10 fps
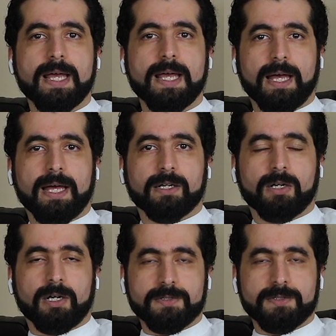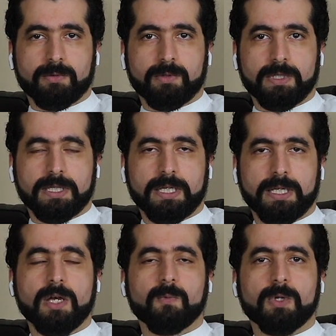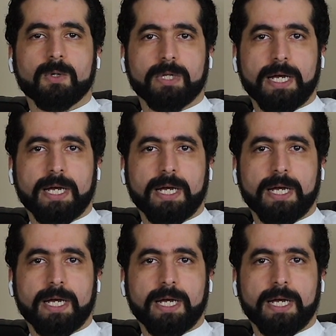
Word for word: And consequently, we would